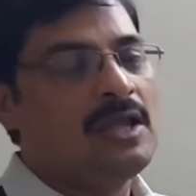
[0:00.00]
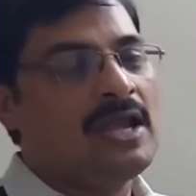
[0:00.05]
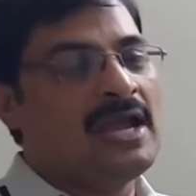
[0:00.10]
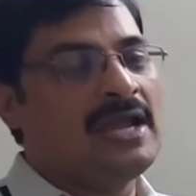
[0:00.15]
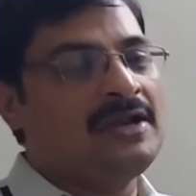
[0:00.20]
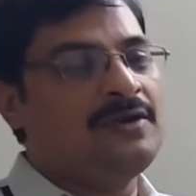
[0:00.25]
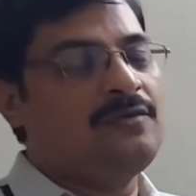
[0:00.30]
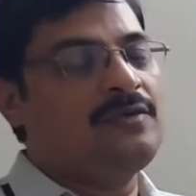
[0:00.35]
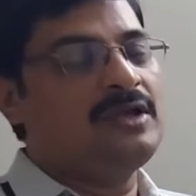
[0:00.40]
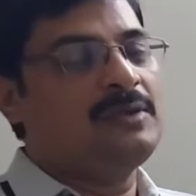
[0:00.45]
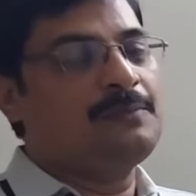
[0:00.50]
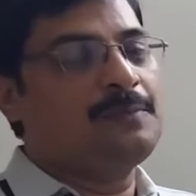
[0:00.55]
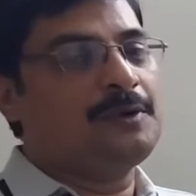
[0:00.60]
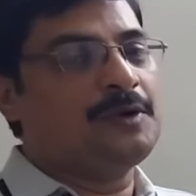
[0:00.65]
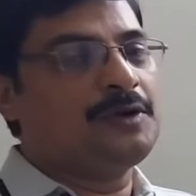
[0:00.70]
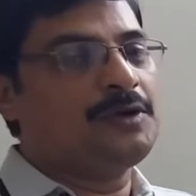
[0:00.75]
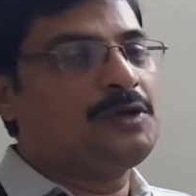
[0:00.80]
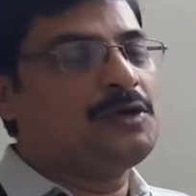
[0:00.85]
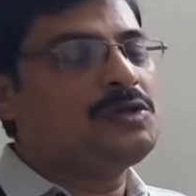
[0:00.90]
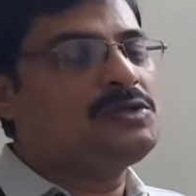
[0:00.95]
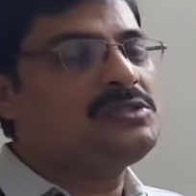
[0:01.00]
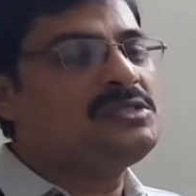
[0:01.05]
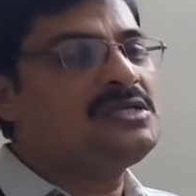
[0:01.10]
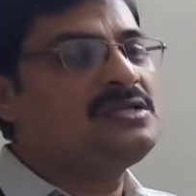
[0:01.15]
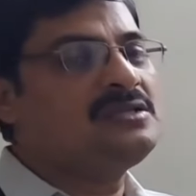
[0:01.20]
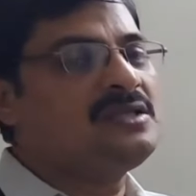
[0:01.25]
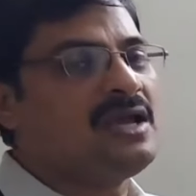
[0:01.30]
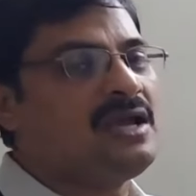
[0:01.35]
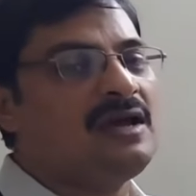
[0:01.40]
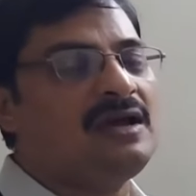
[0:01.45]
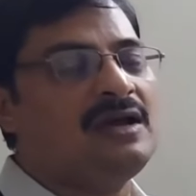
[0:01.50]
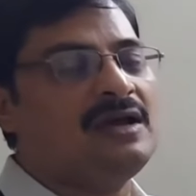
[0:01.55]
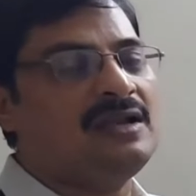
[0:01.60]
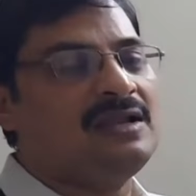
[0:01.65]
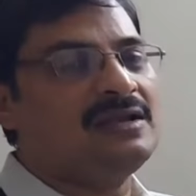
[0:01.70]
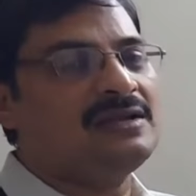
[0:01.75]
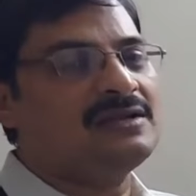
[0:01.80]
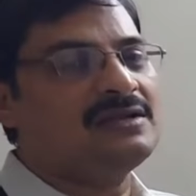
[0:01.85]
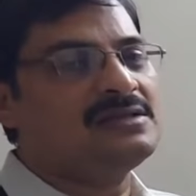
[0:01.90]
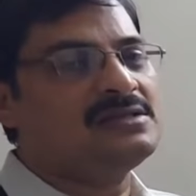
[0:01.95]
and we producing the
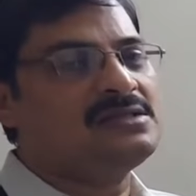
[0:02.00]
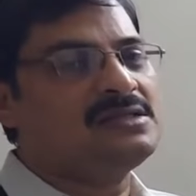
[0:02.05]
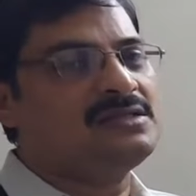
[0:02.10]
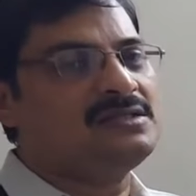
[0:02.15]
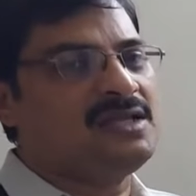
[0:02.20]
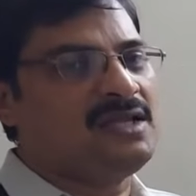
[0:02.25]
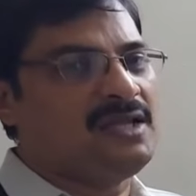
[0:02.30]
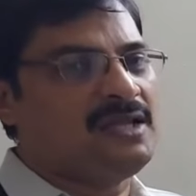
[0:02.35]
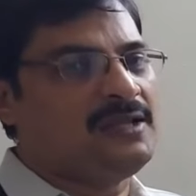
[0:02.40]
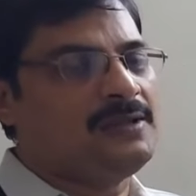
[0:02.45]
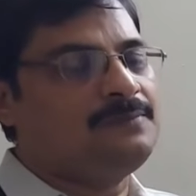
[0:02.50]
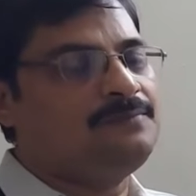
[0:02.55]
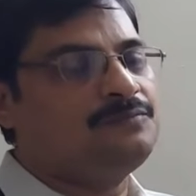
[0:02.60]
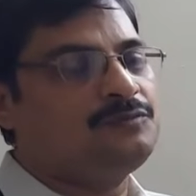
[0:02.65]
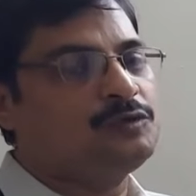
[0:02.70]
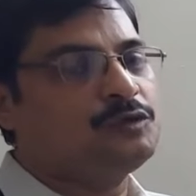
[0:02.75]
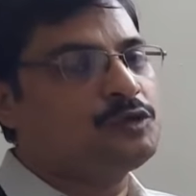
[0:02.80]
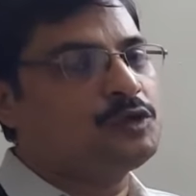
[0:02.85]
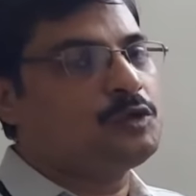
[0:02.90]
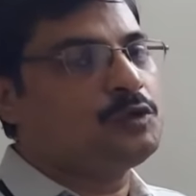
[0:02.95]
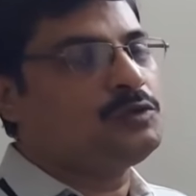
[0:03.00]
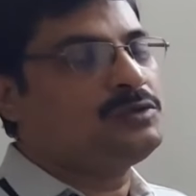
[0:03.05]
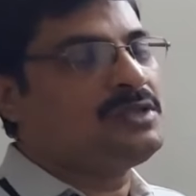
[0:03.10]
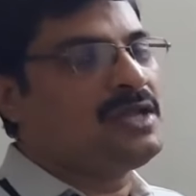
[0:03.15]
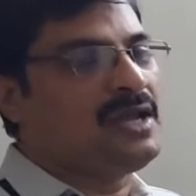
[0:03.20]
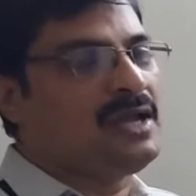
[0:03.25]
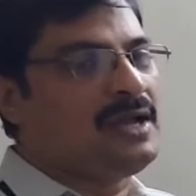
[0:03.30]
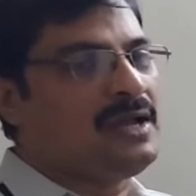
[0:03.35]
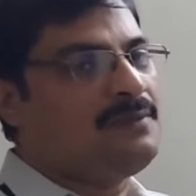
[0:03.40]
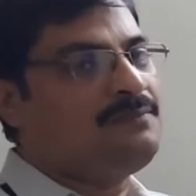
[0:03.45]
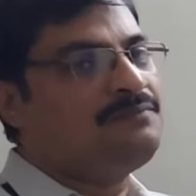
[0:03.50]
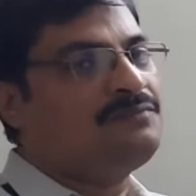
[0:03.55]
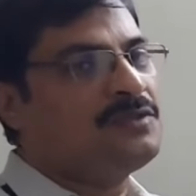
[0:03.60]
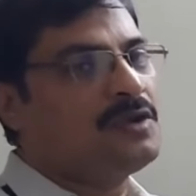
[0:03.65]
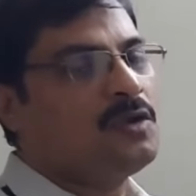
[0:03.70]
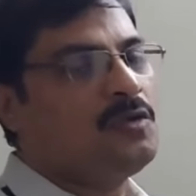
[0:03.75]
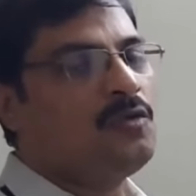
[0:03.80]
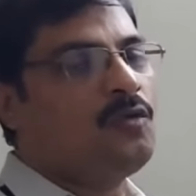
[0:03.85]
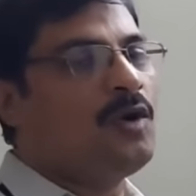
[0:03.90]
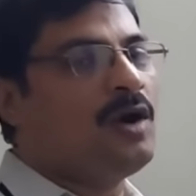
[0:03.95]
electricity through the
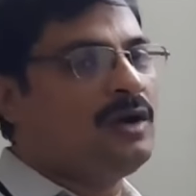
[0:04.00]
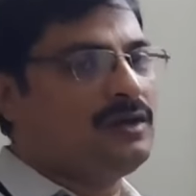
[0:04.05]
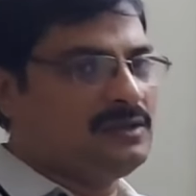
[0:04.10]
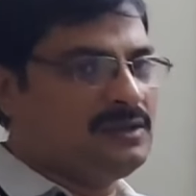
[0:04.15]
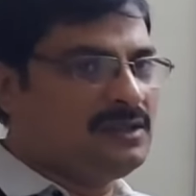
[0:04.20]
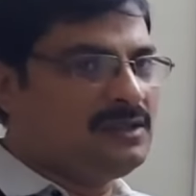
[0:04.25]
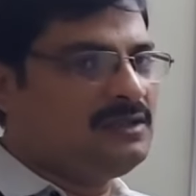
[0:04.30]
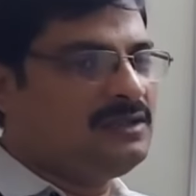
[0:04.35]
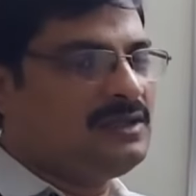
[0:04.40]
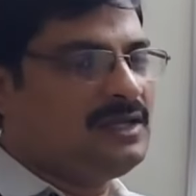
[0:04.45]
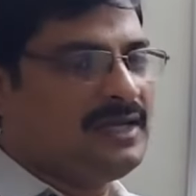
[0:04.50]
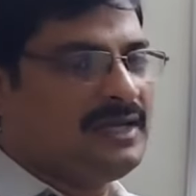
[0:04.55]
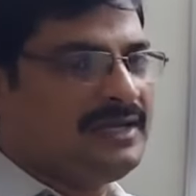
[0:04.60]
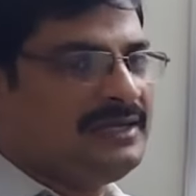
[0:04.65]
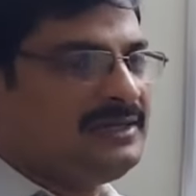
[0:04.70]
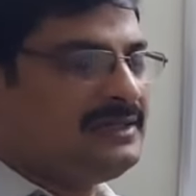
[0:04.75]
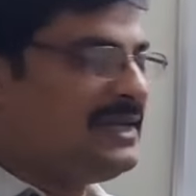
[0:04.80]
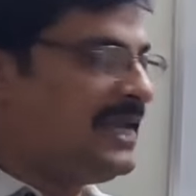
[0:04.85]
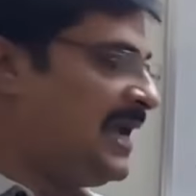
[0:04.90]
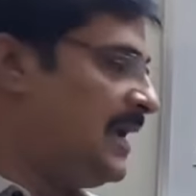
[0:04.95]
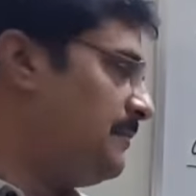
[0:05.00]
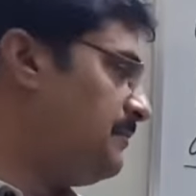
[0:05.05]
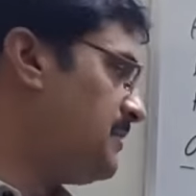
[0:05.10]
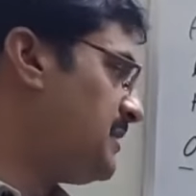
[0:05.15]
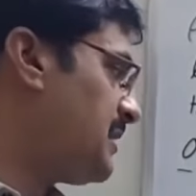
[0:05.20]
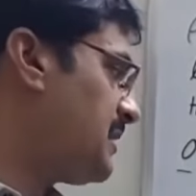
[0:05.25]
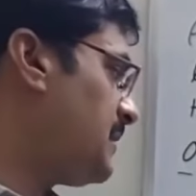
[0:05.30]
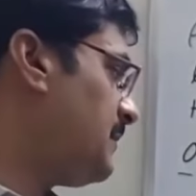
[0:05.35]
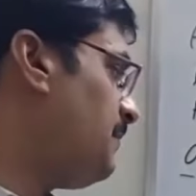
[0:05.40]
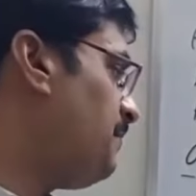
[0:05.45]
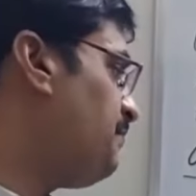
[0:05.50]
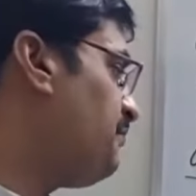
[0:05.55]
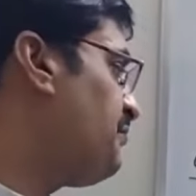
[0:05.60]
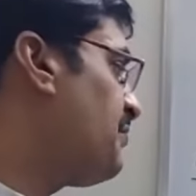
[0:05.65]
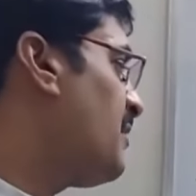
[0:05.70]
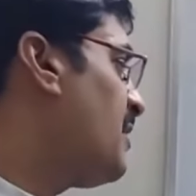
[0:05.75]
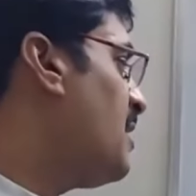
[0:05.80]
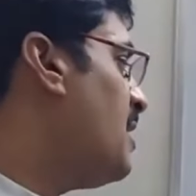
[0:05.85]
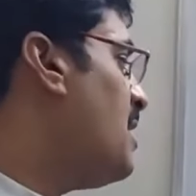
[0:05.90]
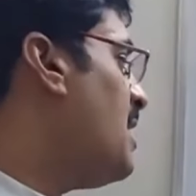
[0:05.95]
water in dams.
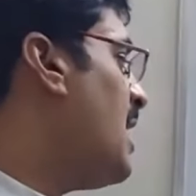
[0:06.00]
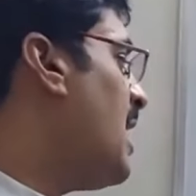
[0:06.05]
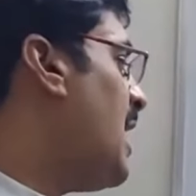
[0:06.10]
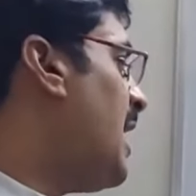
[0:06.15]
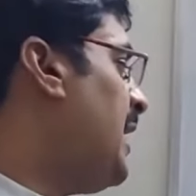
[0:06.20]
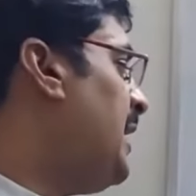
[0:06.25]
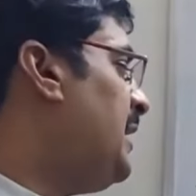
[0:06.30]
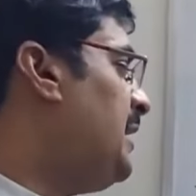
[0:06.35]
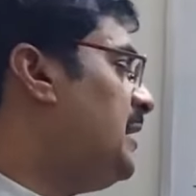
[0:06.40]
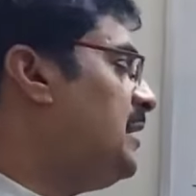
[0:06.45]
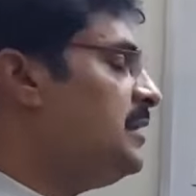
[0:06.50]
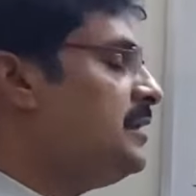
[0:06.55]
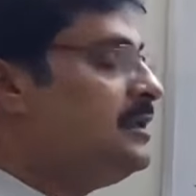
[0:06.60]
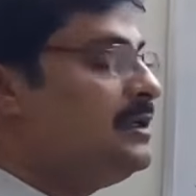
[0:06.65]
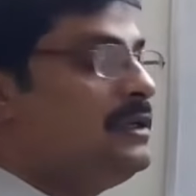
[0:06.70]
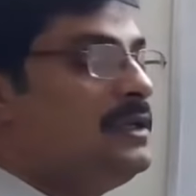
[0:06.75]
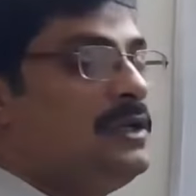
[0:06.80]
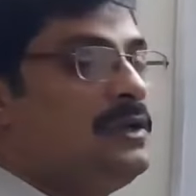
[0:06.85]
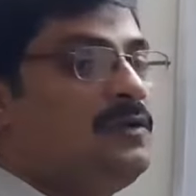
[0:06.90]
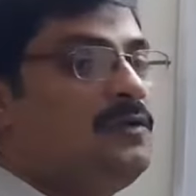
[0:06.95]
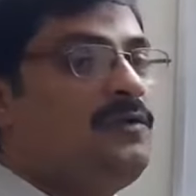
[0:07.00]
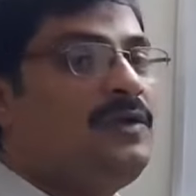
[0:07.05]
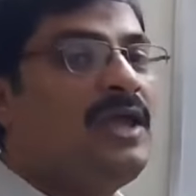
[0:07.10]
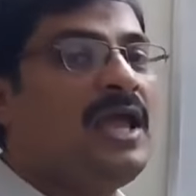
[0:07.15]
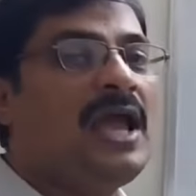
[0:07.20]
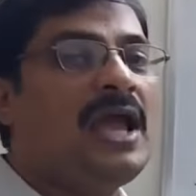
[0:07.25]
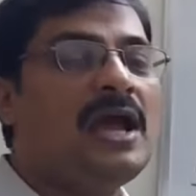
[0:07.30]
And we